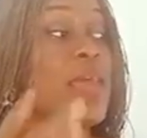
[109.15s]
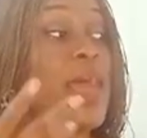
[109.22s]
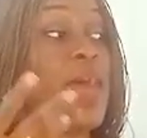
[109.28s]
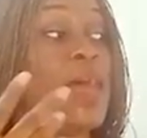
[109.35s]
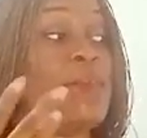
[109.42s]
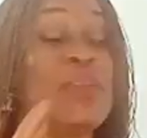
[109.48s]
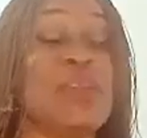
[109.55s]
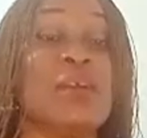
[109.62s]

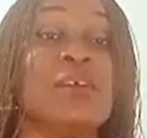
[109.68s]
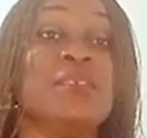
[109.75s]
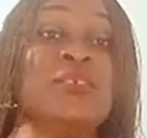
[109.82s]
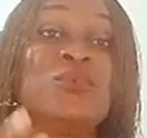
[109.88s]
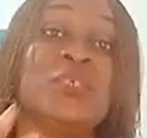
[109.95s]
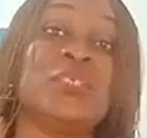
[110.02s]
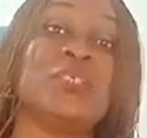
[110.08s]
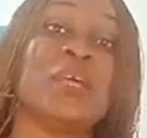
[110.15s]
And because
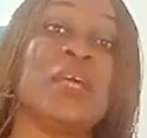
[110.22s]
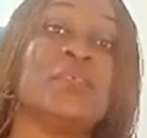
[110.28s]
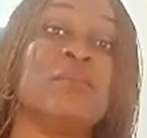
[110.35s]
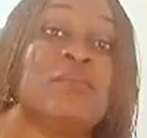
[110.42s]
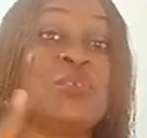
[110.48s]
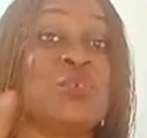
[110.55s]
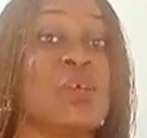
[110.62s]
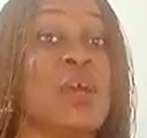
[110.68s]
the three sides
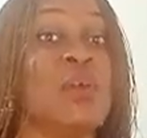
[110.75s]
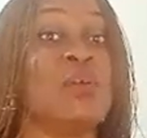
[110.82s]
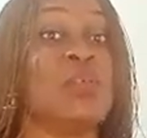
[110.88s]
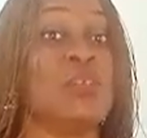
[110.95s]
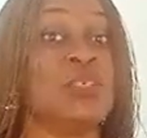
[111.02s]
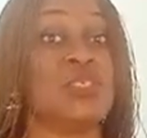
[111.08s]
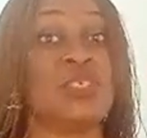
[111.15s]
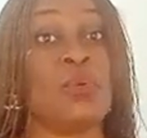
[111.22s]
of the
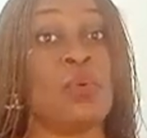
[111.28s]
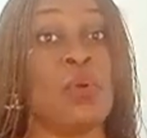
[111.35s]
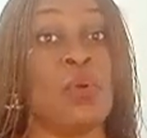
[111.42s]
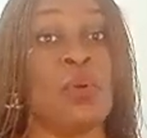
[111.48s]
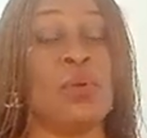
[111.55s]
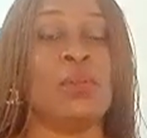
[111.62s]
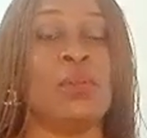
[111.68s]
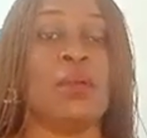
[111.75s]
triangle is
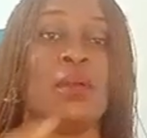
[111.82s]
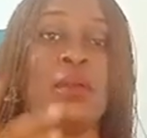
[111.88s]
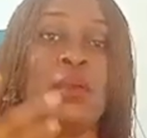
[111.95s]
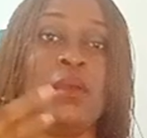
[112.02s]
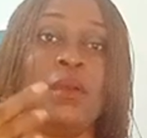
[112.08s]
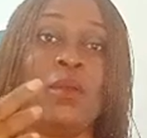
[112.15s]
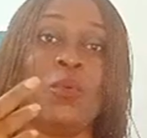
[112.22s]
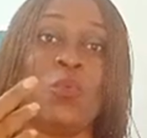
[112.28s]
equal,
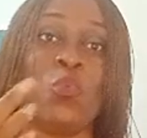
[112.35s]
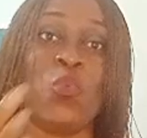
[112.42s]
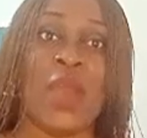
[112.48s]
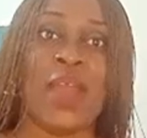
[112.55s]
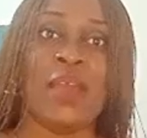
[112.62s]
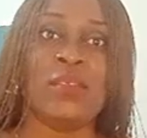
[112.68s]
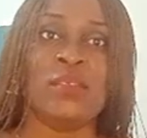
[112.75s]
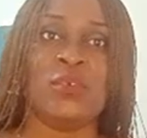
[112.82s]

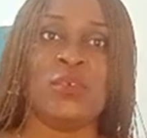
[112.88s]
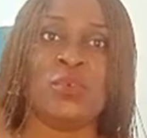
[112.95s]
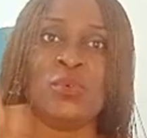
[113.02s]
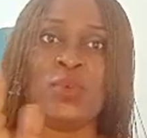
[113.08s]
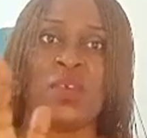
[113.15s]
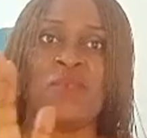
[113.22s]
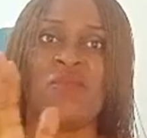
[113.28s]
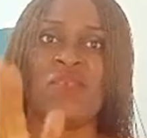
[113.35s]
when
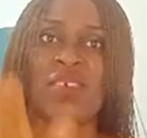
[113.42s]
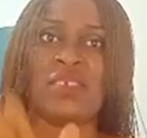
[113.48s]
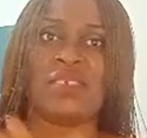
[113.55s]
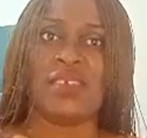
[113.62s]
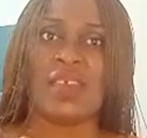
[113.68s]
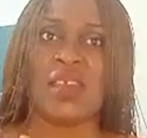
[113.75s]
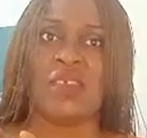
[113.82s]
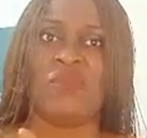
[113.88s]
you
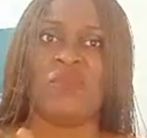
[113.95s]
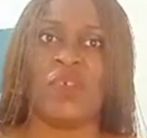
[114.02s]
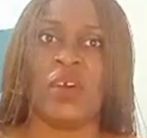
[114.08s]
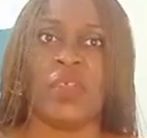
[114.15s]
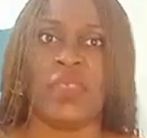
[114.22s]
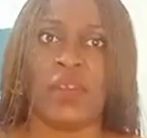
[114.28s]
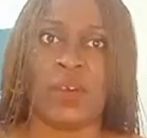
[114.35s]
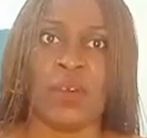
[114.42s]
investigate
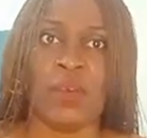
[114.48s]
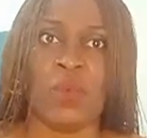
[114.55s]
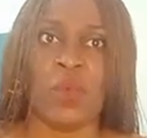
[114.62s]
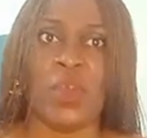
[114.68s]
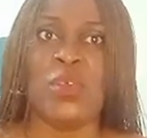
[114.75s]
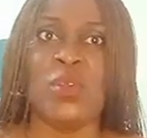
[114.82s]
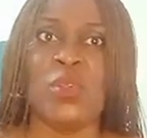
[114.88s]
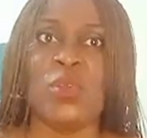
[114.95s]
further,
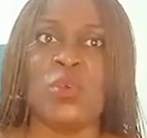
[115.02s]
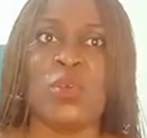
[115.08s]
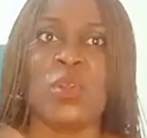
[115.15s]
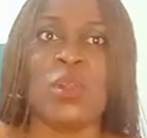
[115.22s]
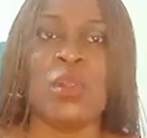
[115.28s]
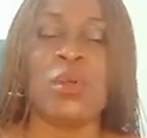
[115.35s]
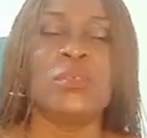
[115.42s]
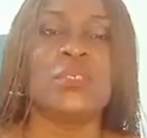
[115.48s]
when you look
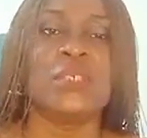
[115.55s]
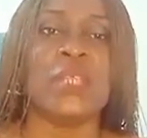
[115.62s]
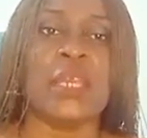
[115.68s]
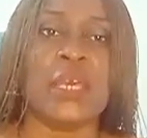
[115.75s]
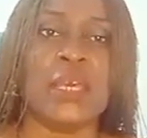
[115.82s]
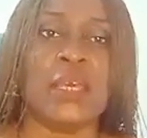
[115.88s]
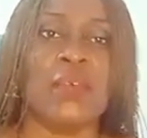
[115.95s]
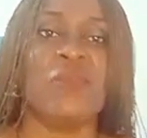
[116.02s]

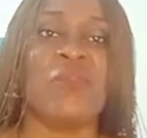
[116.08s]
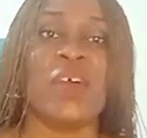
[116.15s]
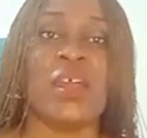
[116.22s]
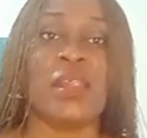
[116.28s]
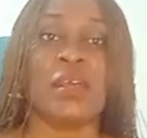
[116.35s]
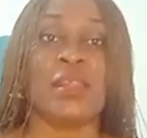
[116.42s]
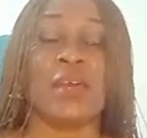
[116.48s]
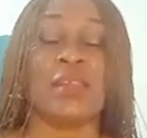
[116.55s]
closely, you
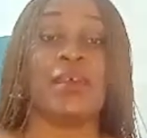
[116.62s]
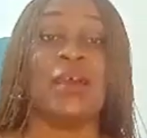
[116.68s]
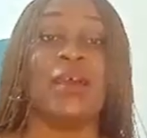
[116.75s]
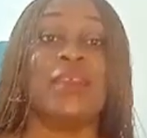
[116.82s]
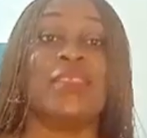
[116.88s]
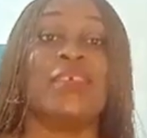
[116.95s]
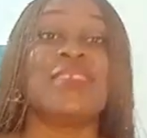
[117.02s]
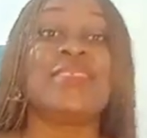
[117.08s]
find out that
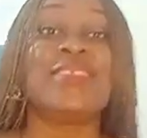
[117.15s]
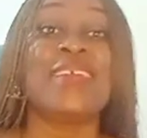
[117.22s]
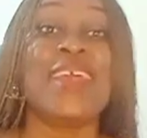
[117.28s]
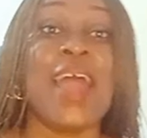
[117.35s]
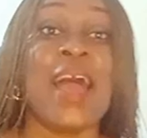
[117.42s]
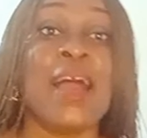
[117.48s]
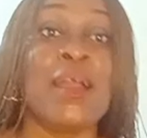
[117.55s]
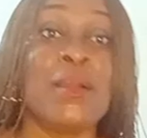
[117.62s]
the
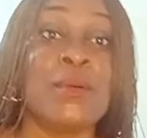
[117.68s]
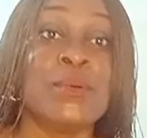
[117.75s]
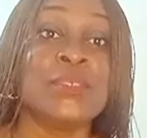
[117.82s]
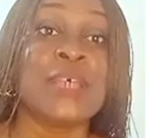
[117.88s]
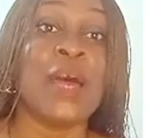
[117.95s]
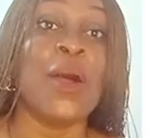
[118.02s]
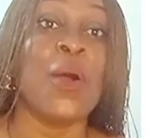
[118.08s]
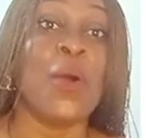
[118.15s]
three
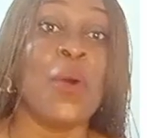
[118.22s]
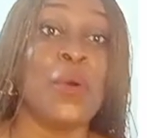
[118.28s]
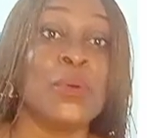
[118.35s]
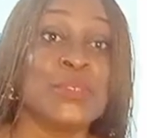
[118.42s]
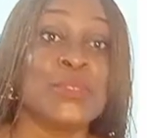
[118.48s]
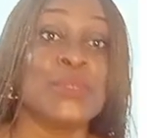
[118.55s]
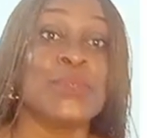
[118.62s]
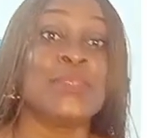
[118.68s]
angles are
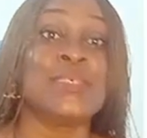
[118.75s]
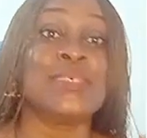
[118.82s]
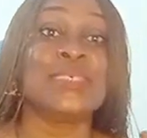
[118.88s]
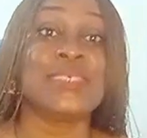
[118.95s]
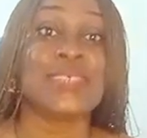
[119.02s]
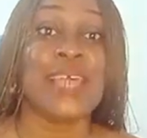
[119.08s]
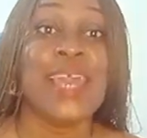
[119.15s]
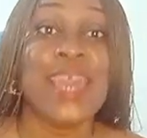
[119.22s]
also the
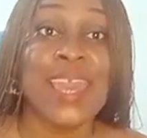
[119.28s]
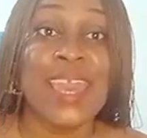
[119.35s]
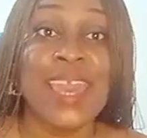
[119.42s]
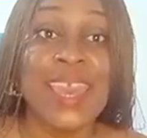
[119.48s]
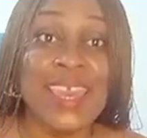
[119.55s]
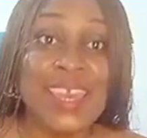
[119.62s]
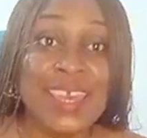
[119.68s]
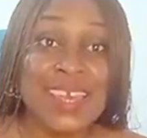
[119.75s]

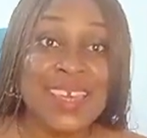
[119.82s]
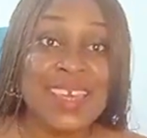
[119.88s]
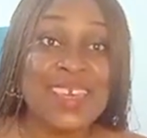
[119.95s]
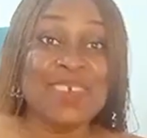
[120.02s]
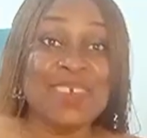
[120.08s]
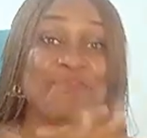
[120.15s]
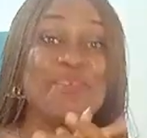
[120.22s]
same.